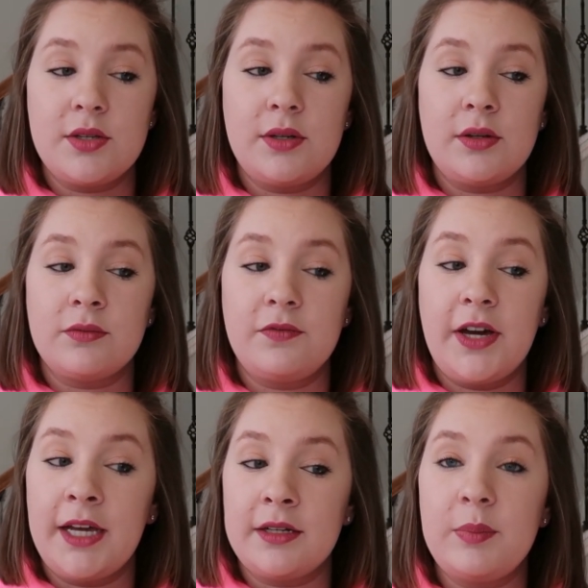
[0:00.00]
you can
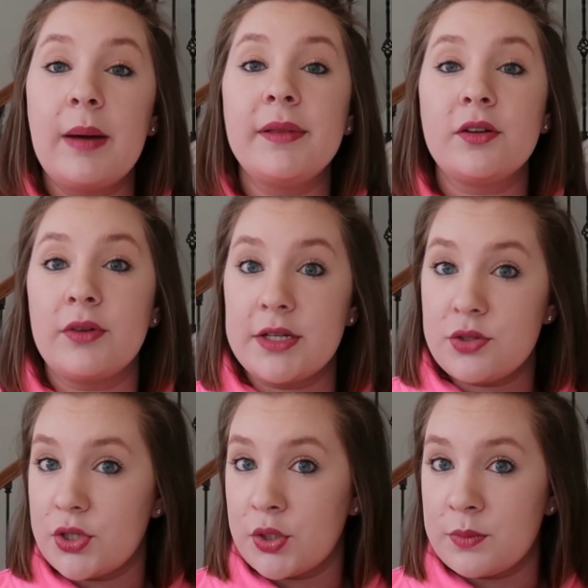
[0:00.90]
find public
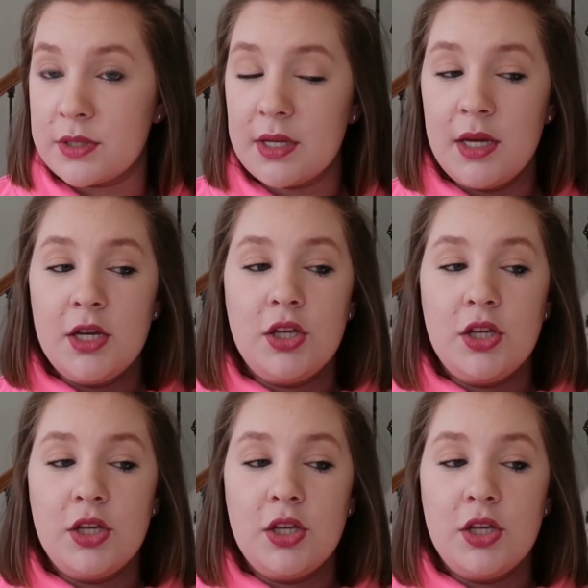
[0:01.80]
restrooms,